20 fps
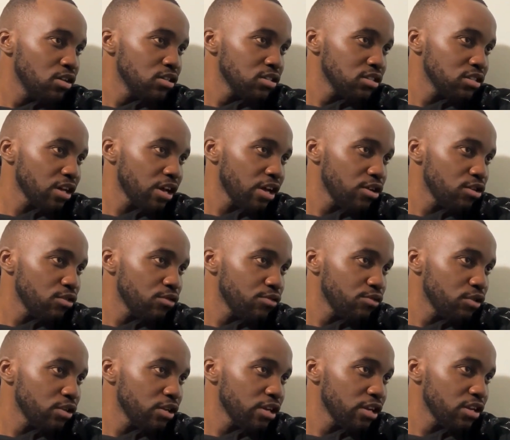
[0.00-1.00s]
side of
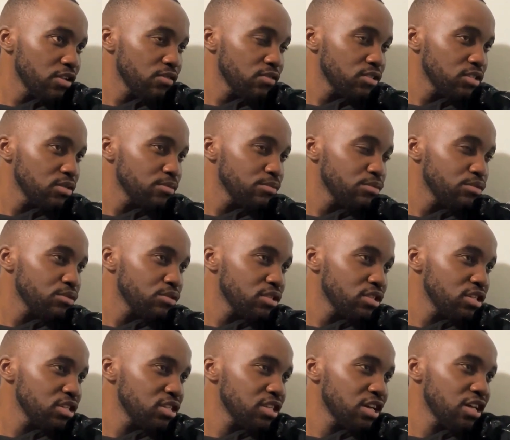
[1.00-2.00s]
your negative symbol,
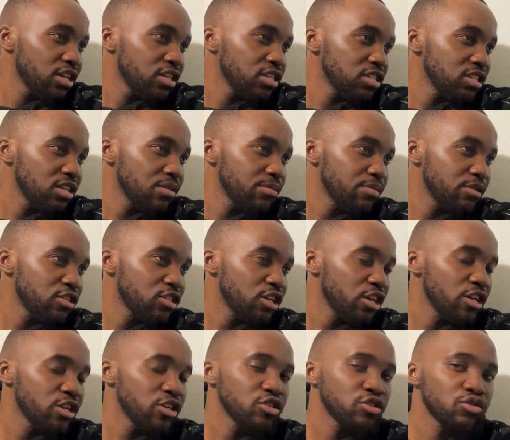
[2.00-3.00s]
this can easily be
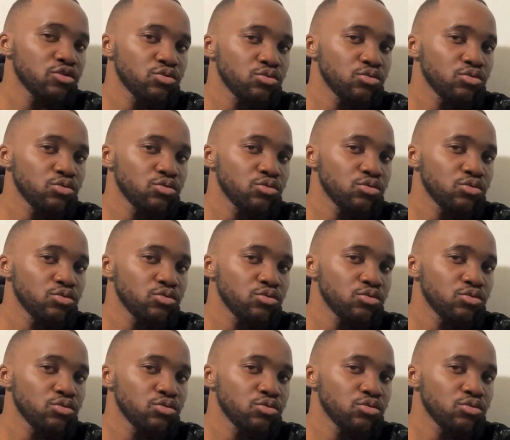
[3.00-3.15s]
changed